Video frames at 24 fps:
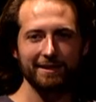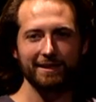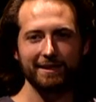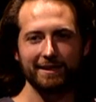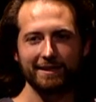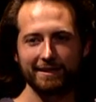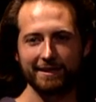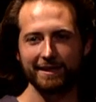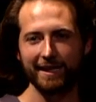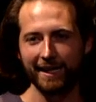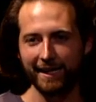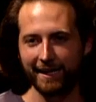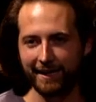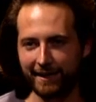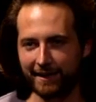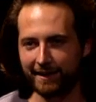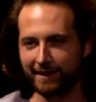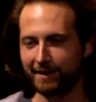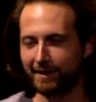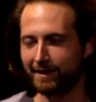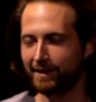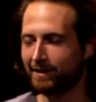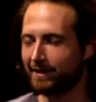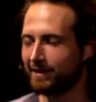to this
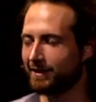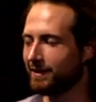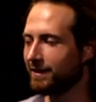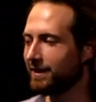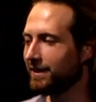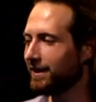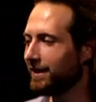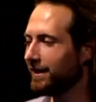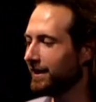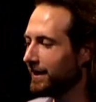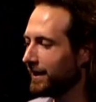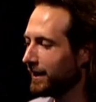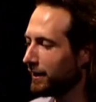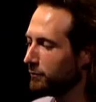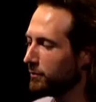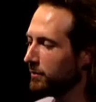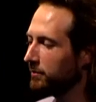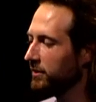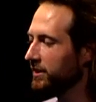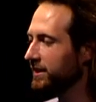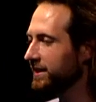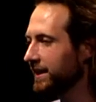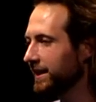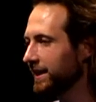data. And I
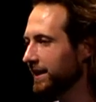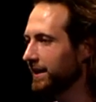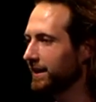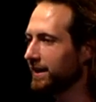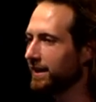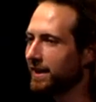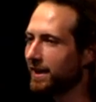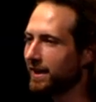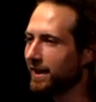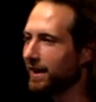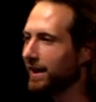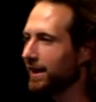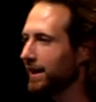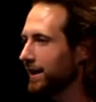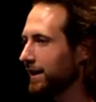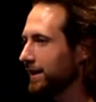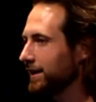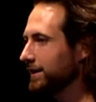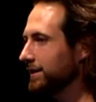remember digging in